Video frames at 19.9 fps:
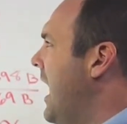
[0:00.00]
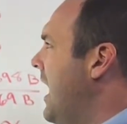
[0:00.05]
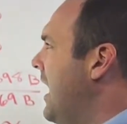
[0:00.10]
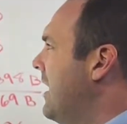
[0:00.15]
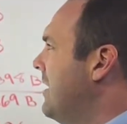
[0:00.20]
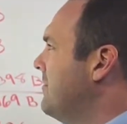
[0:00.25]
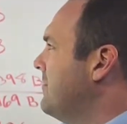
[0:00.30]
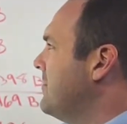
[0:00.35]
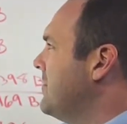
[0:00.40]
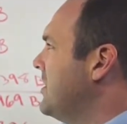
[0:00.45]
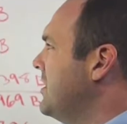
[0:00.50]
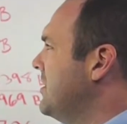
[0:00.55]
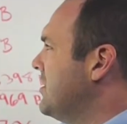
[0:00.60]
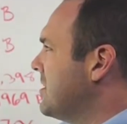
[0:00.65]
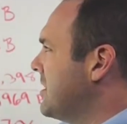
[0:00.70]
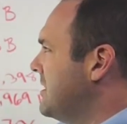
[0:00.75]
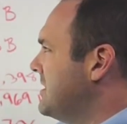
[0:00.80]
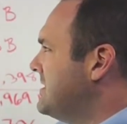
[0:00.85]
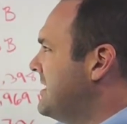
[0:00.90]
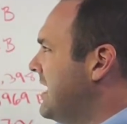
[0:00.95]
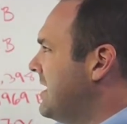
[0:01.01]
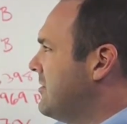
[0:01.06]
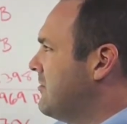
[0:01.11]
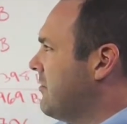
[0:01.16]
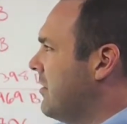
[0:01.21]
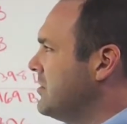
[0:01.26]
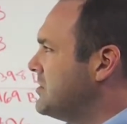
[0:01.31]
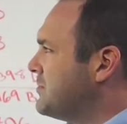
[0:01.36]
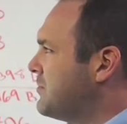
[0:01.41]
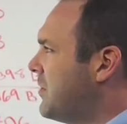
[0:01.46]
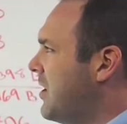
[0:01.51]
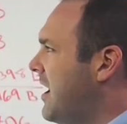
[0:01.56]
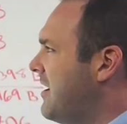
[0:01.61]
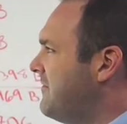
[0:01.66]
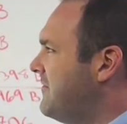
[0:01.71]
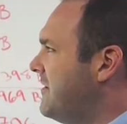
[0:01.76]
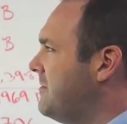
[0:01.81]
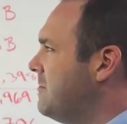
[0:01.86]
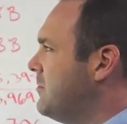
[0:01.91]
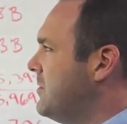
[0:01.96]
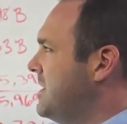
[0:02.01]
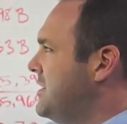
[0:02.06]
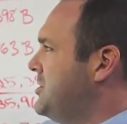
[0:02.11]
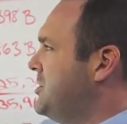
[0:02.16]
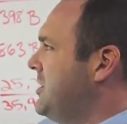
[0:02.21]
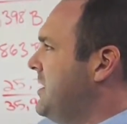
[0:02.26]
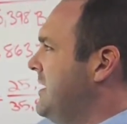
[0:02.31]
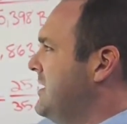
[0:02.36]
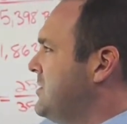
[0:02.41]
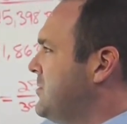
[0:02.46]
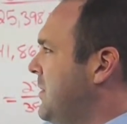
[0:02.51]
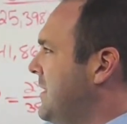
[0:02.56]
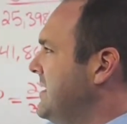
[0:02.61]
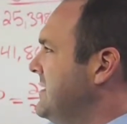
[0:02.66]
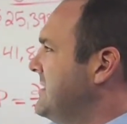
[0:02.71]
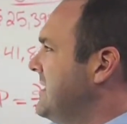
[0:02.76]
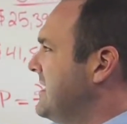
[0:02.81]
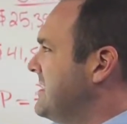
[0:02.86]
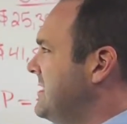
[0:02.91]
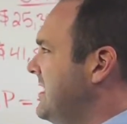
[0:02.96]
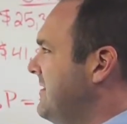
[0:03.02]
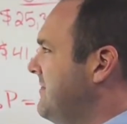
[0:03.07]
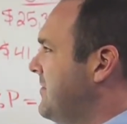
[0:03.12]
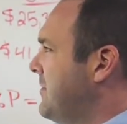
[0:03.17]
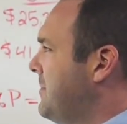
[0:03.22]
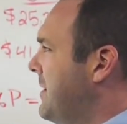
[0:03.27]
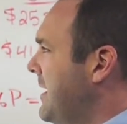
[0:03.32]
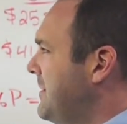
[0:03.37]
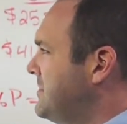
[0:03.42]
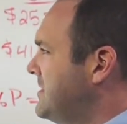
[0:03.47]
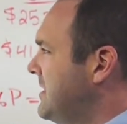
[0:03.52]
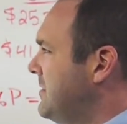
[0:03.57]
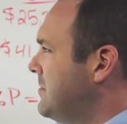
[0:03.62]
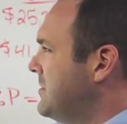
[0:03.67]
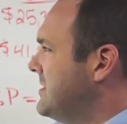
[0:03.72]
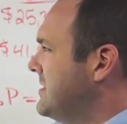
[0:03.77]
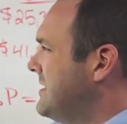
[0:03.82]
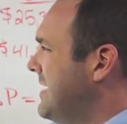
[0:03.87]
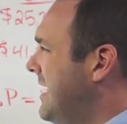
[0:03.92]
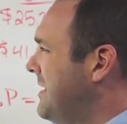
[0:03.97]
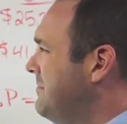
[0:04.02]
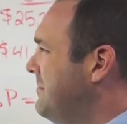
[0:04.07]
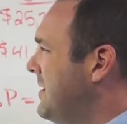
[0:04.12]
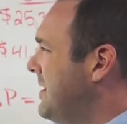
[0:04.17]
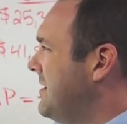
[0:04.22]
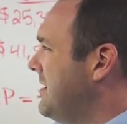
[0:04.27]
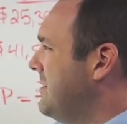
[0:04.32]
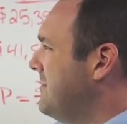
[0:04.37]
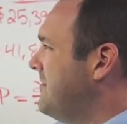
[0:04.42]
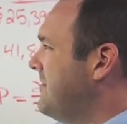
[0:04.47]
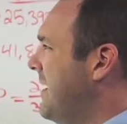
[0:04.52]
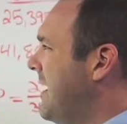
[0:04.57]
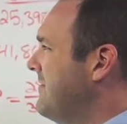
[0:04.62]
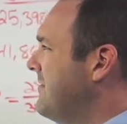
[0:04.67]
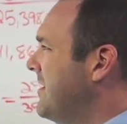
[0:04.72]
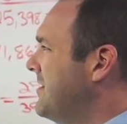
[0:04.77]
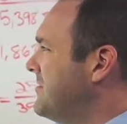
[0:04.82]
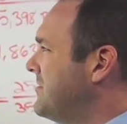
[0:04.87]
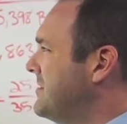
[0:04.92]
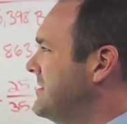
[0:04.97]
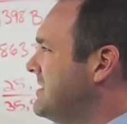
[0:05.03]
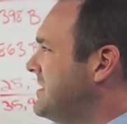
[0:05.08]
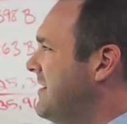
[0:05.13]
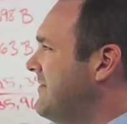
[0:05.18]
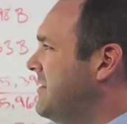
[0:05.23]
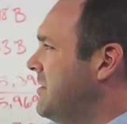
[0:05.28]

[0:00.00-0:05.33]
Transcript: Um, you're going to take gross profit, which in twenty sixteen for Pepsi was ten billion five hundred